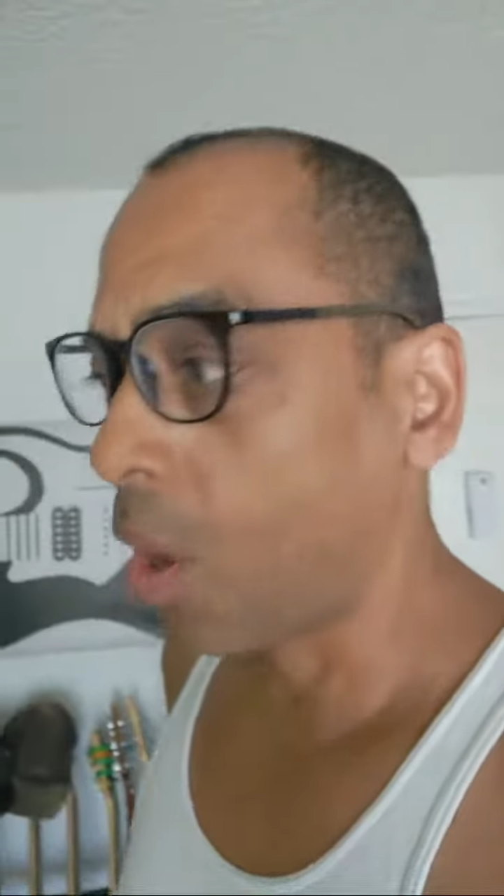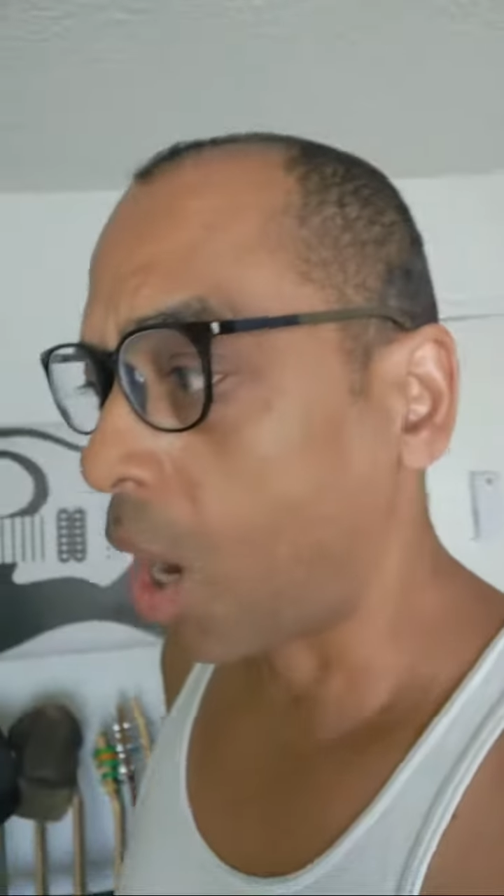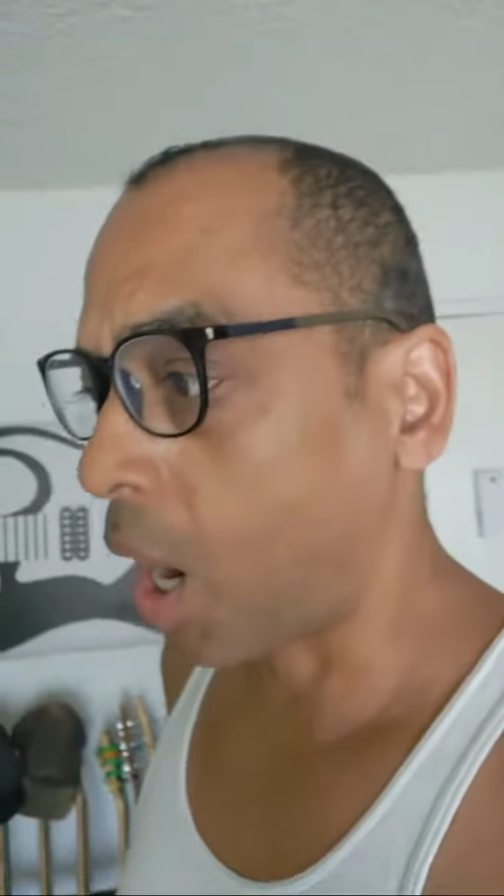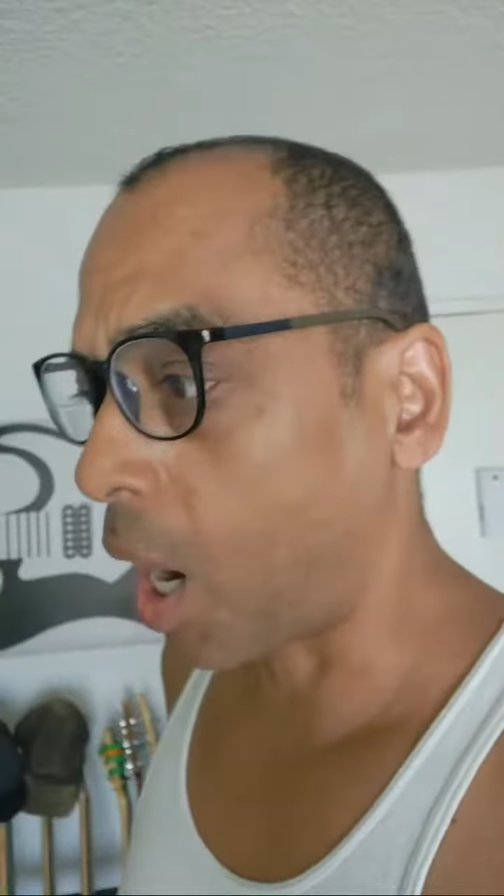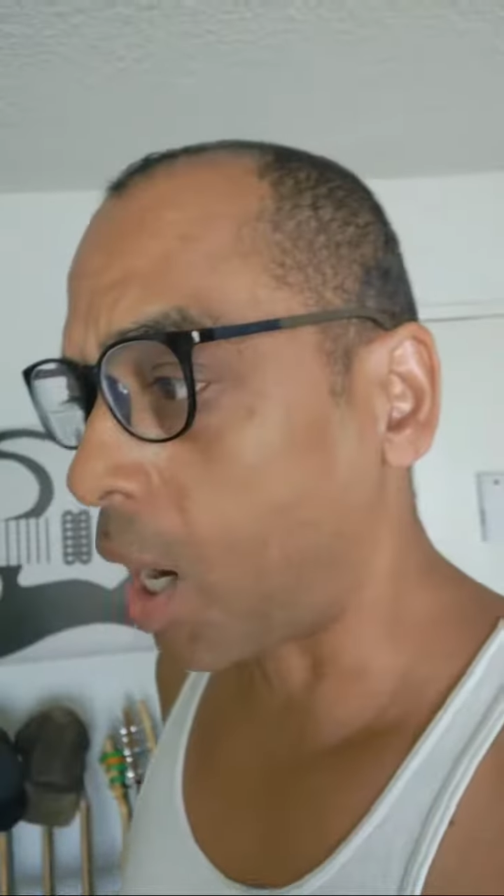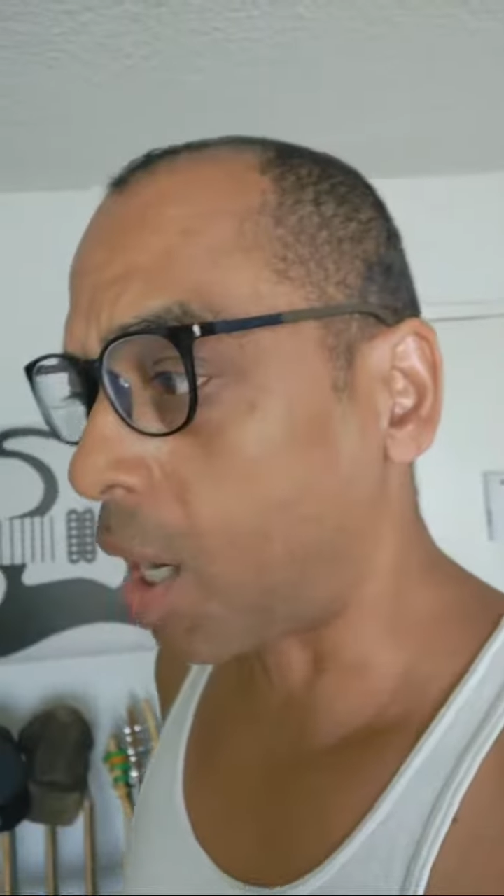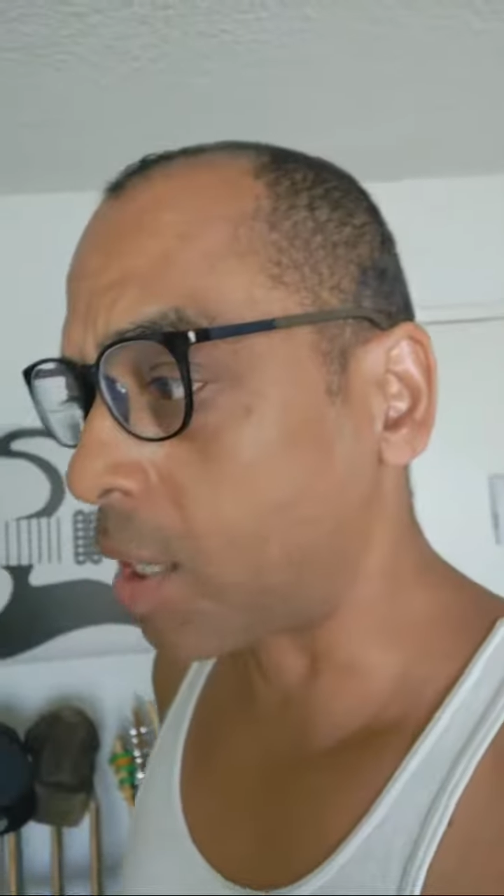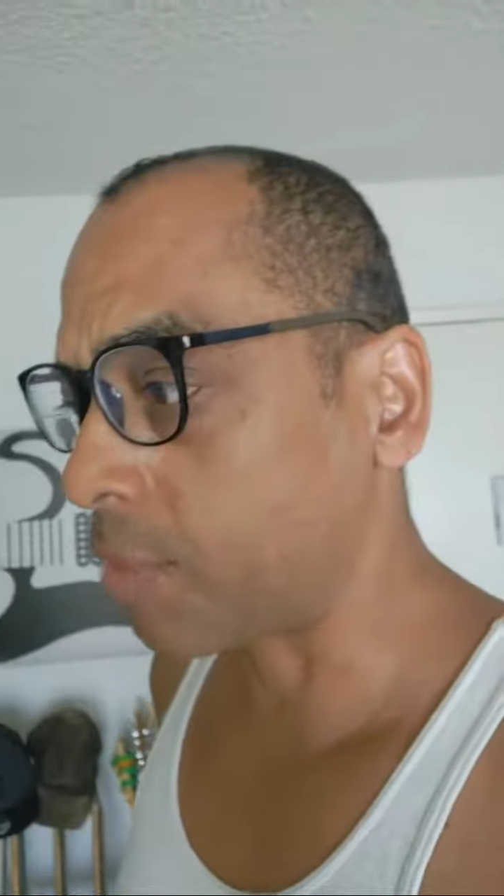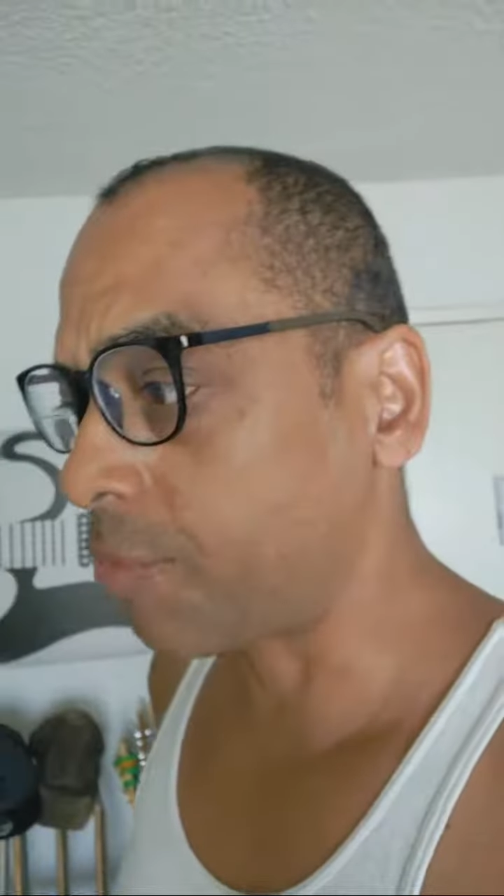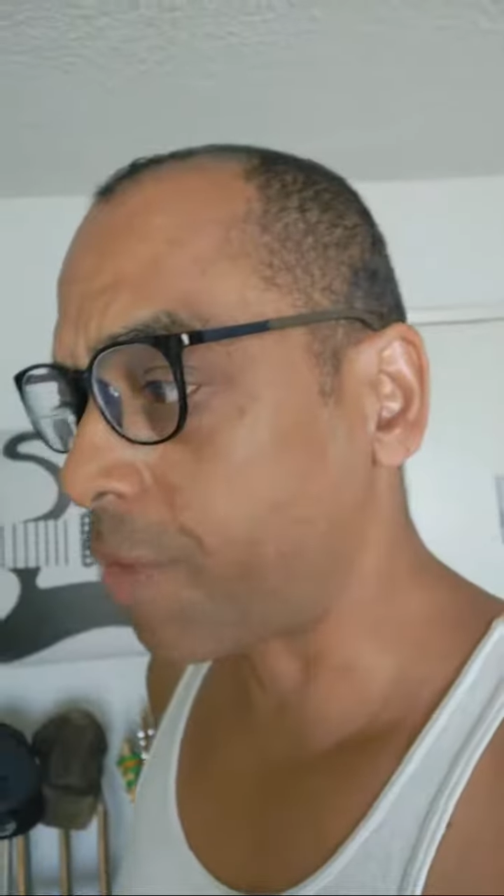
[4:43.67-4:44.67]
On
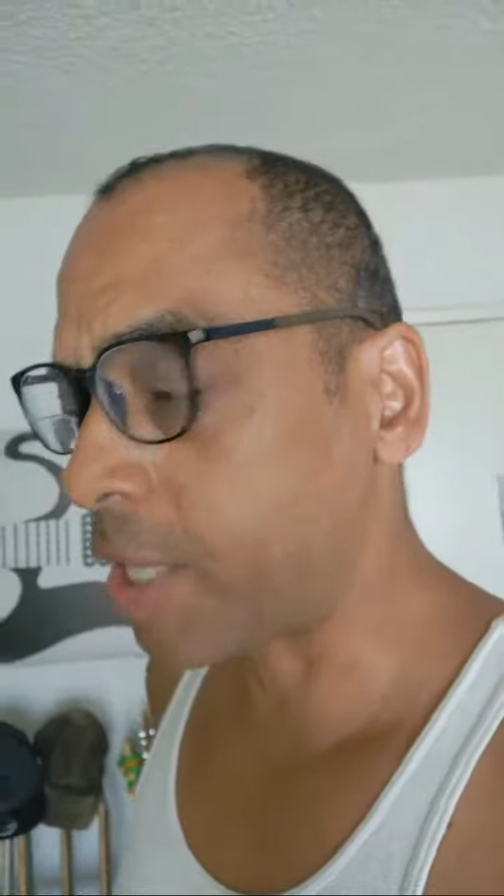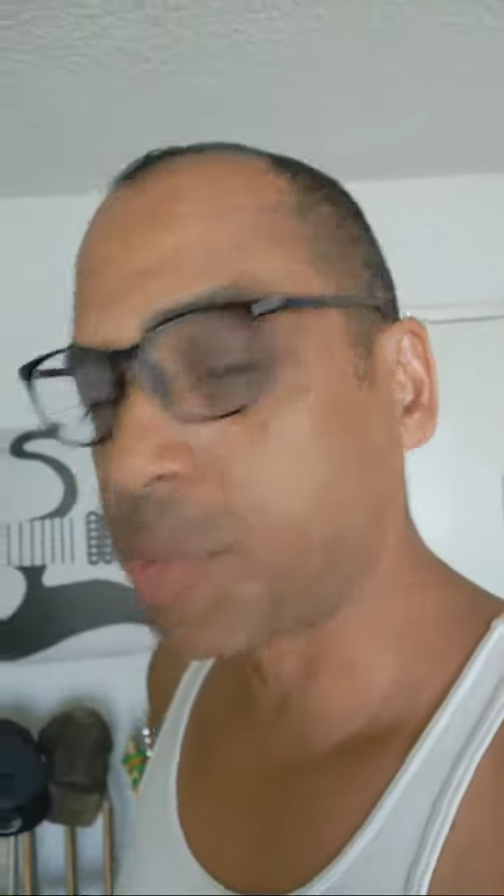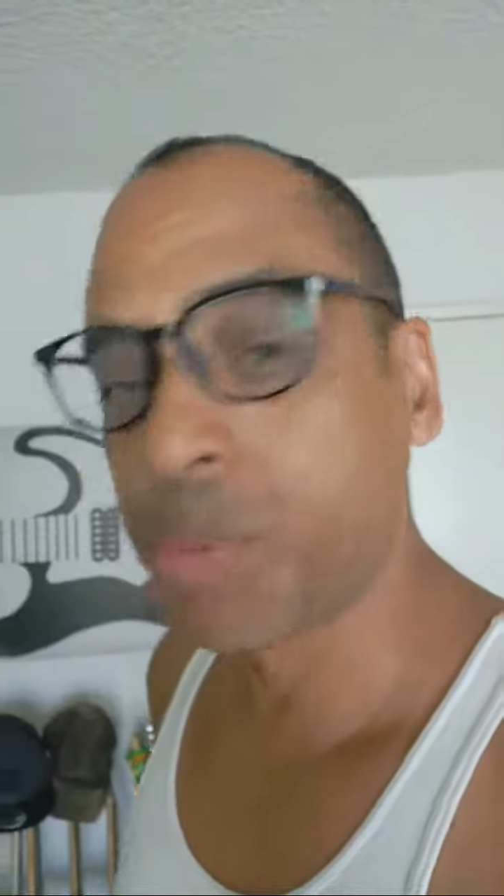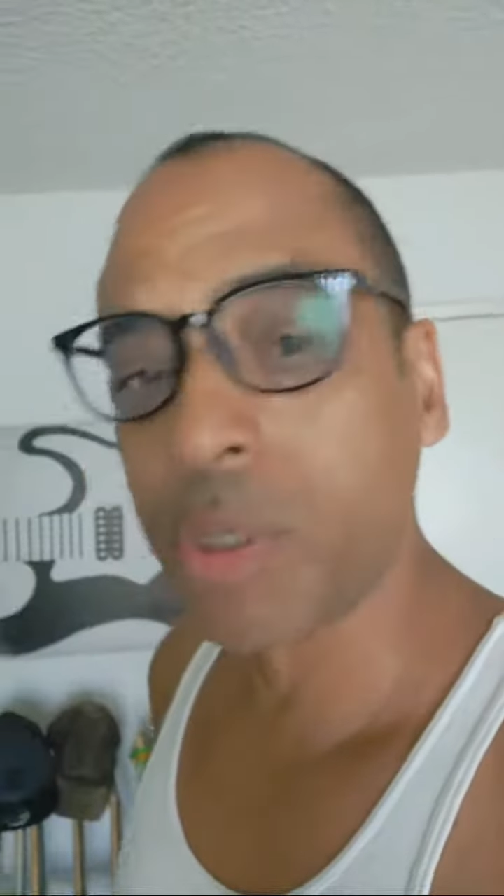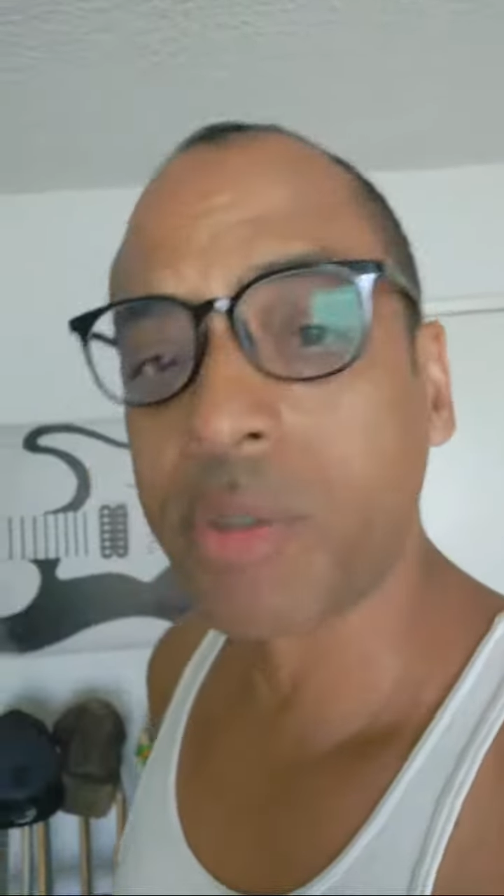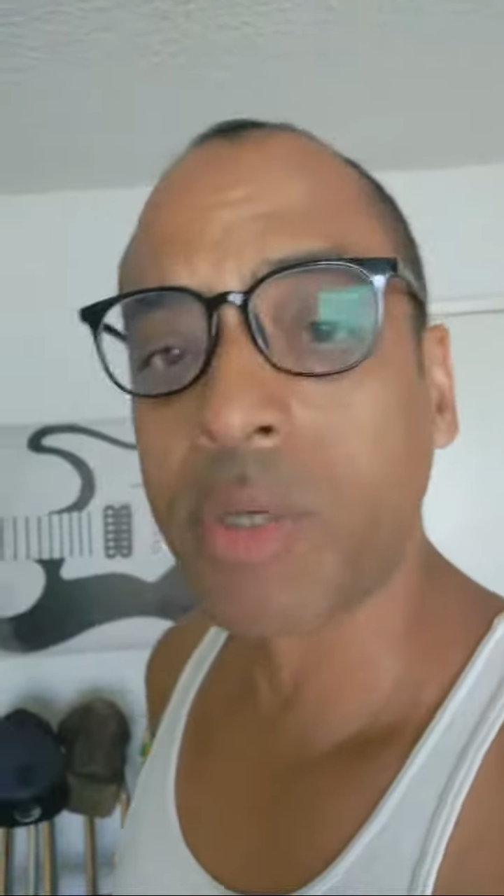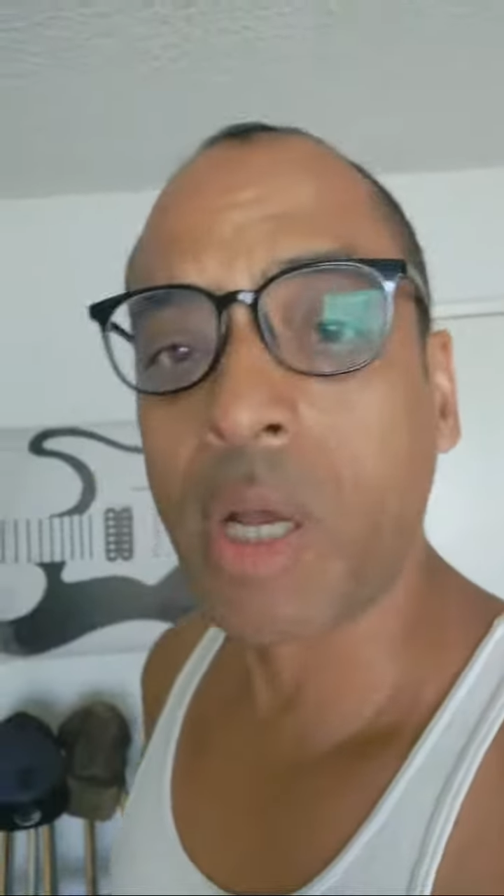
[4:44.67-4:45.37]
Facebook